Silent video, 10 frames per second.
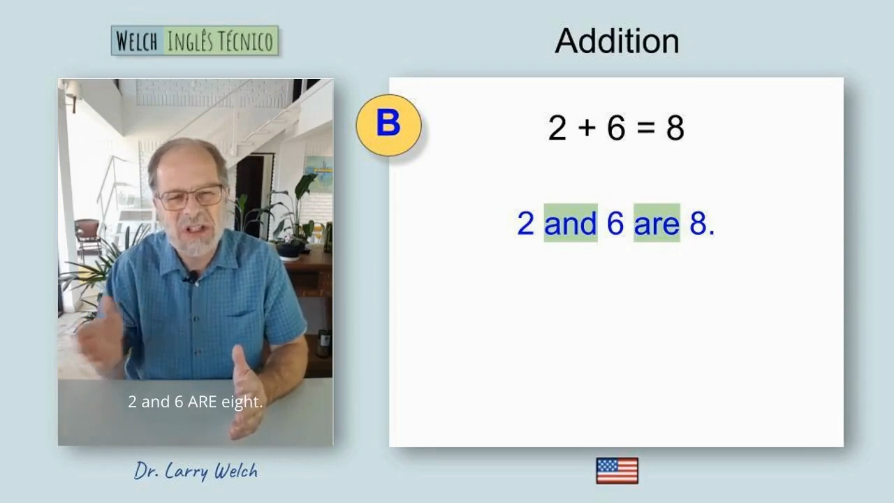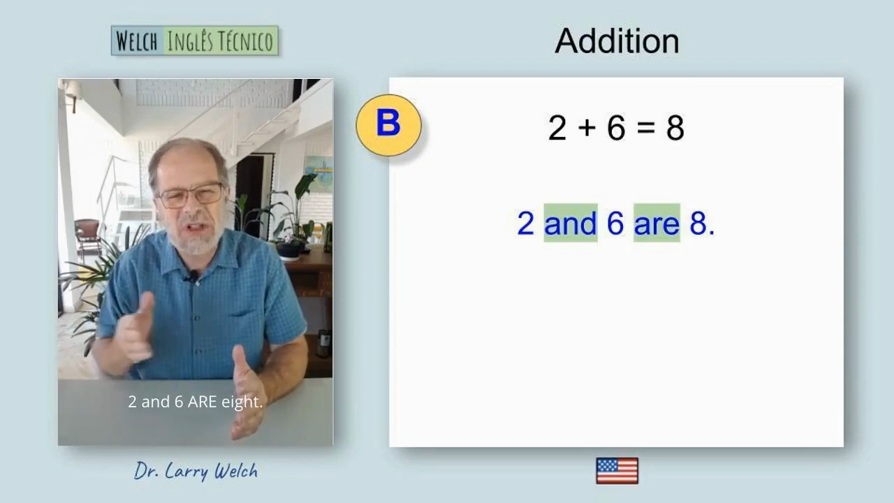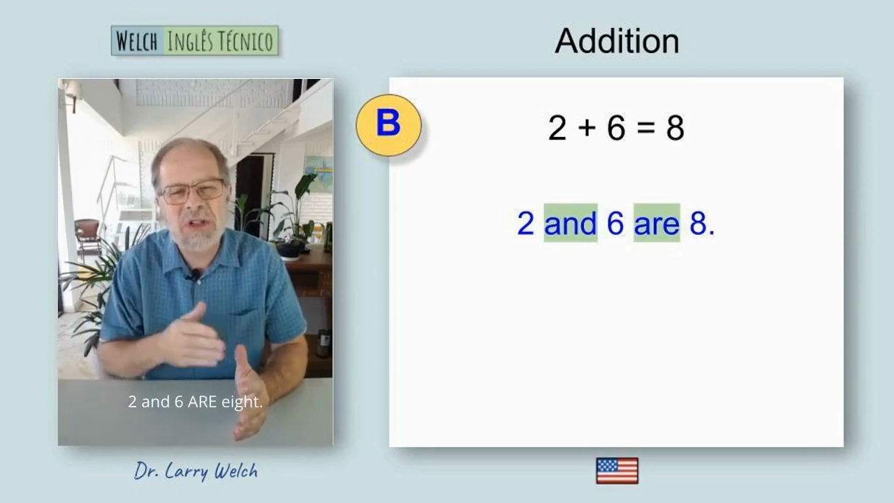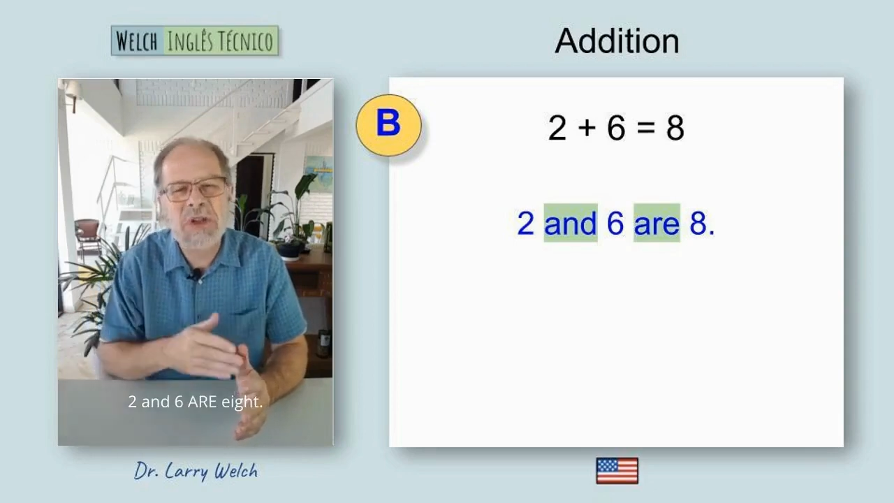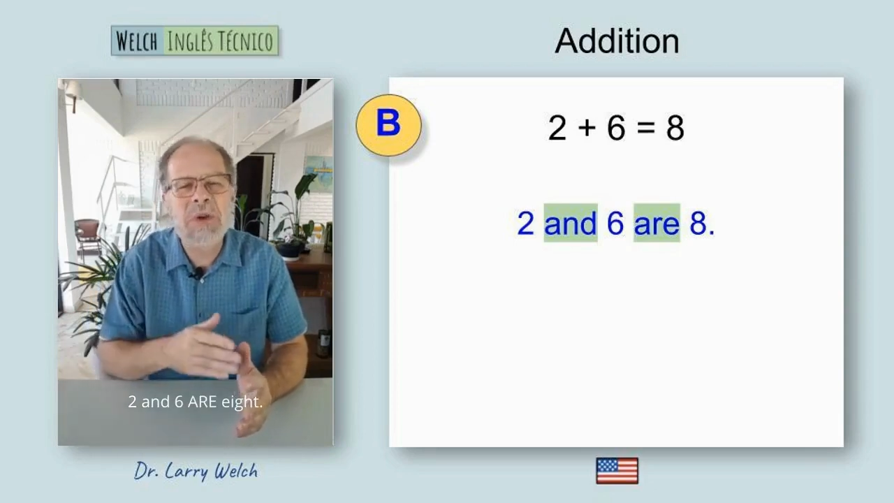
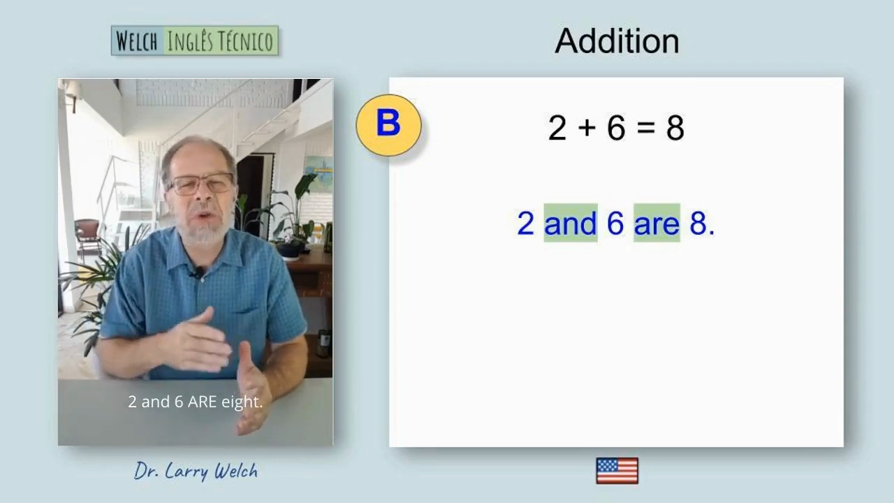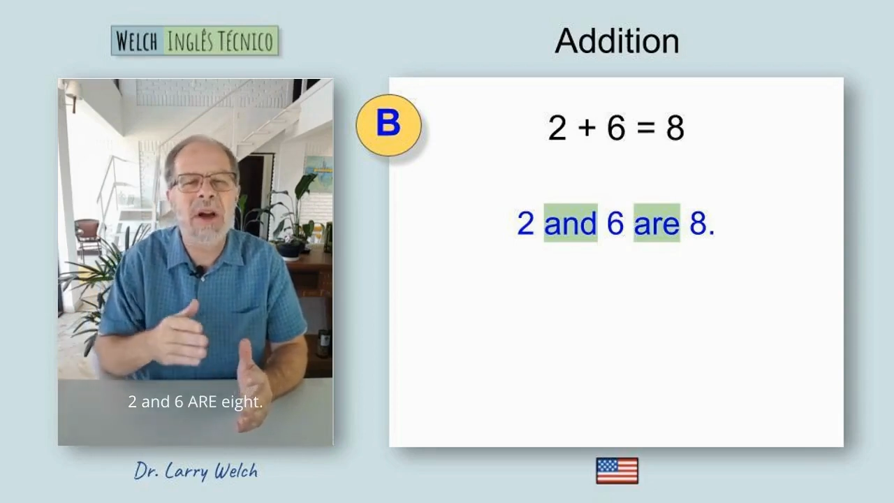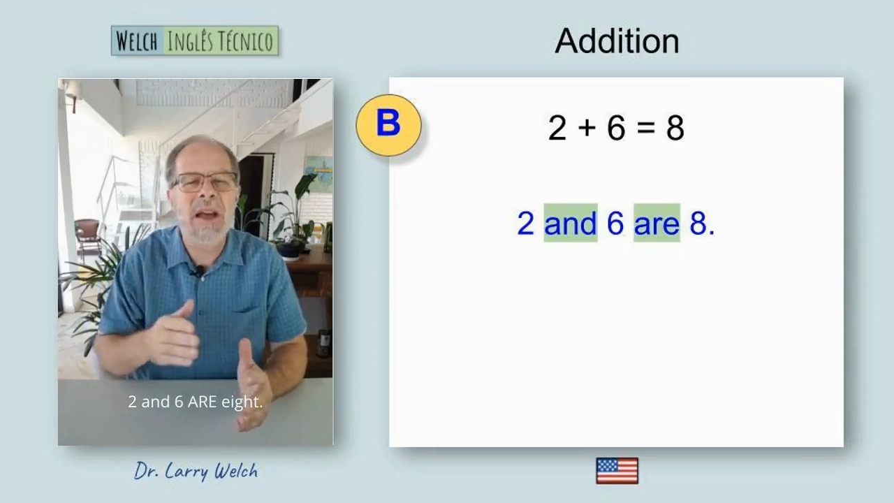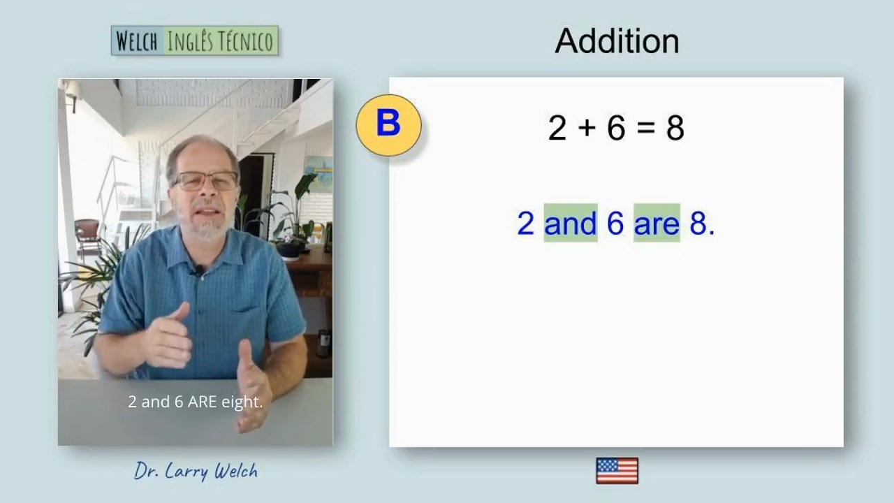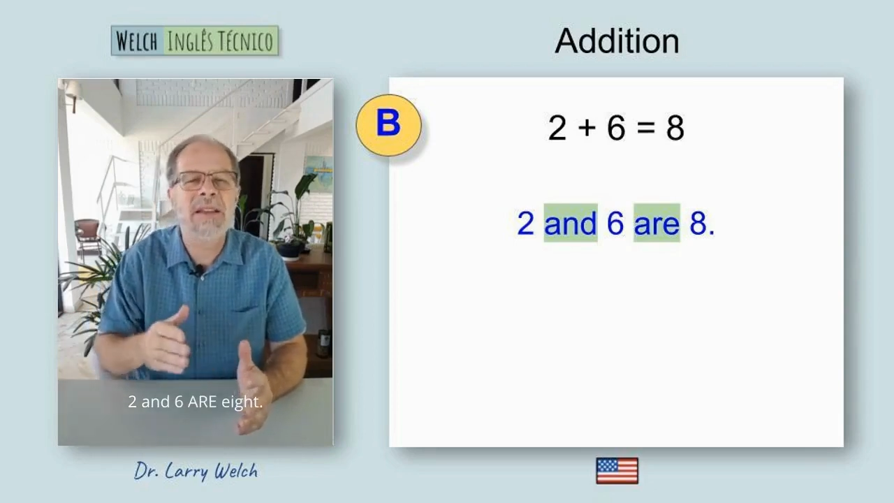2
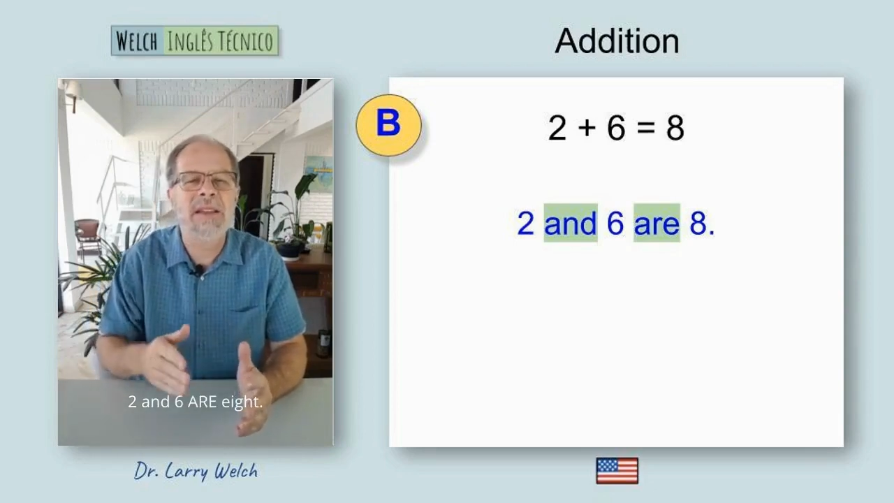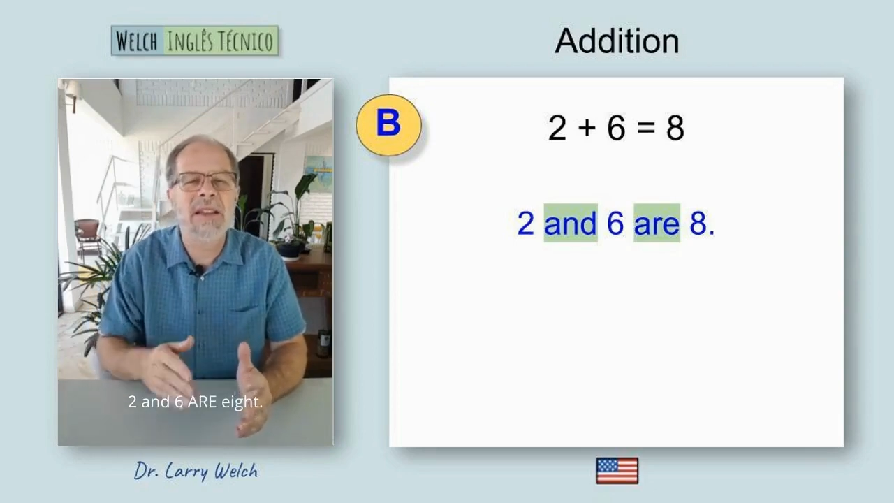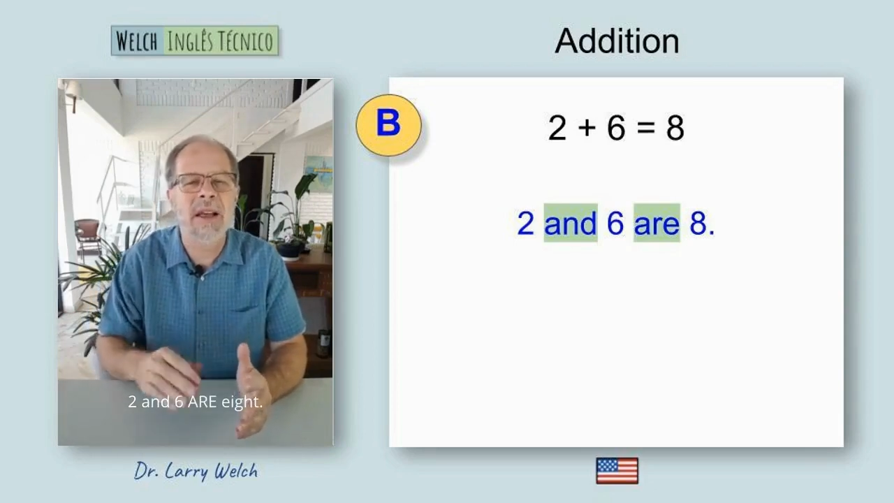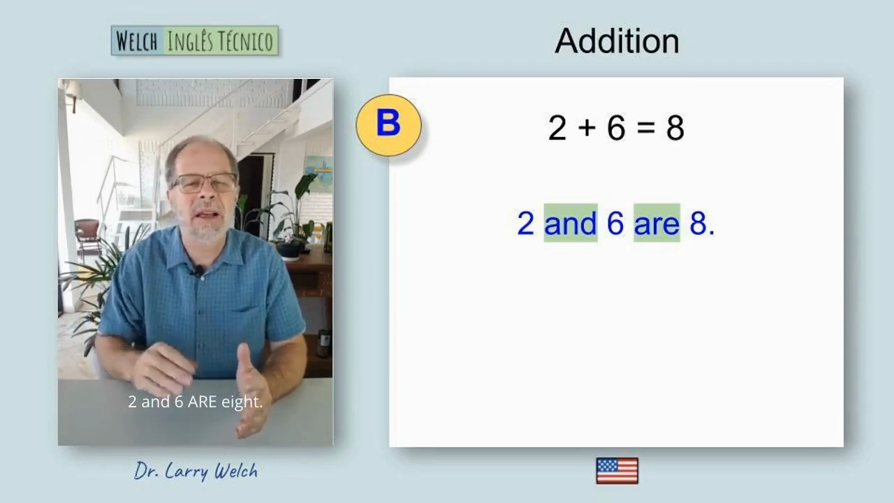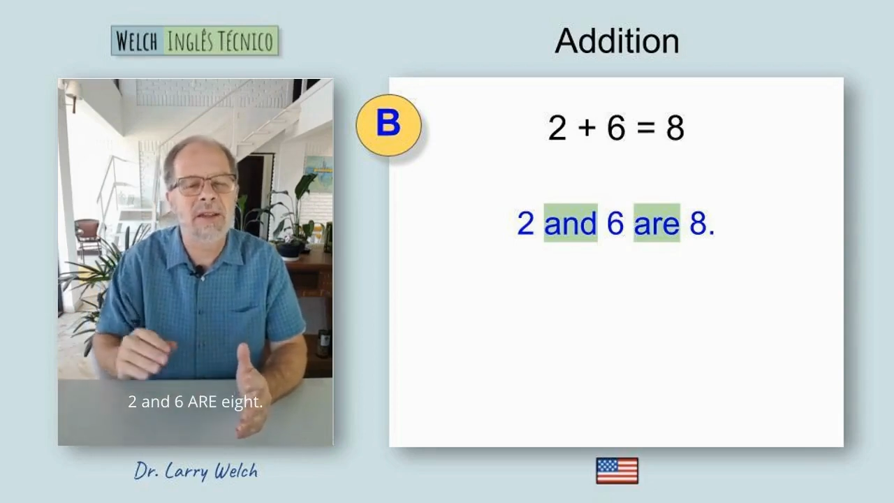and
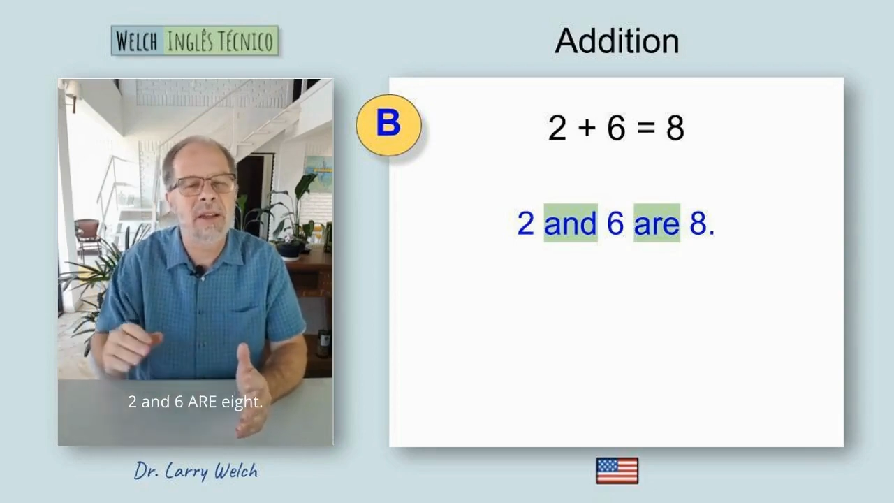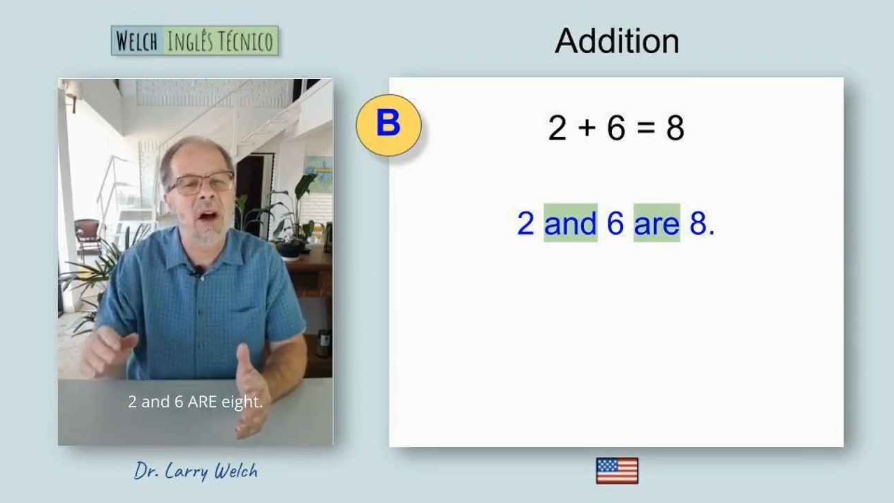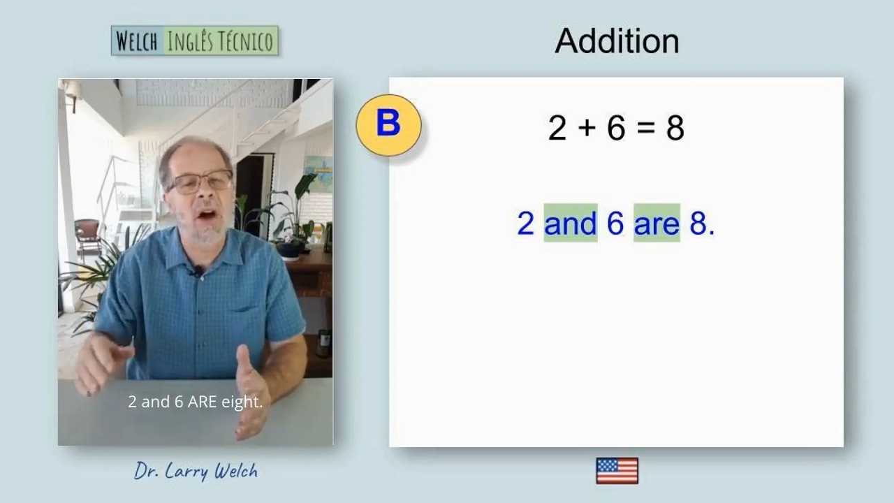6